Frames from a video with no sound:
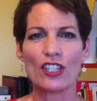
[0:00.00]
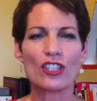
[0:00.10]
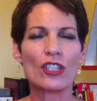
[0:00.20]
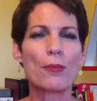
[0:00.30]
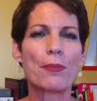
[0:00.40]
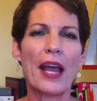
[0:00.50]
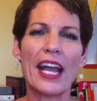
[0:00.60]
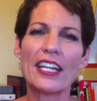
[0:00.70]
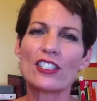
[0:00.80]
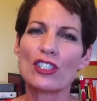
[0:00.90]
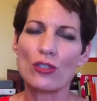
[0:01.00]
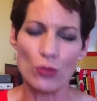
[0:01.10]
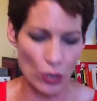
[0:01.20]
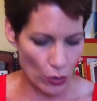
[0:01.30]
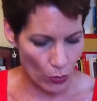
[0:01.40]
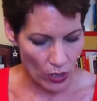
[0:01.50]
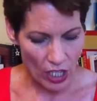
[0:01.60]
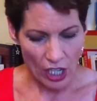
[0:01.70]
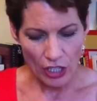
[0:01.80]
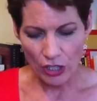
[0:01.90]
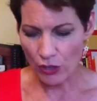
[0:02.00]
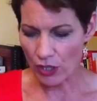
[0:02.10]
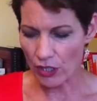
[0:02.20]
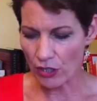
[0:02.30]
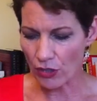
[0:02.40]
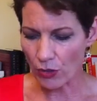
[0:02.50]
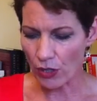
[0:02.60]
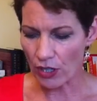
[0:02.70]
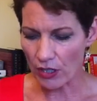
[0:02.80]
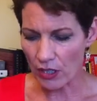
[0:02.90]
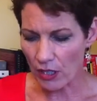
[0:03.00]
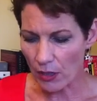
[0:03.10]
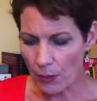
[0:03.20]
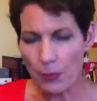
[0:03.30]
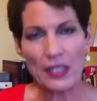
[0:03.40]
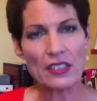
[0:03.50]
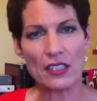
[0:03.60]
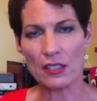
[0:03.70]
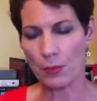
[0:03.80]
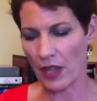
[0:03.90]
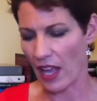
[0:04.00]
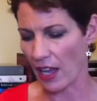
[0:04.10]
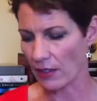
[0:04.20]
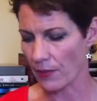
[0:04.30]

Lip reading: You're going to page through your business plan.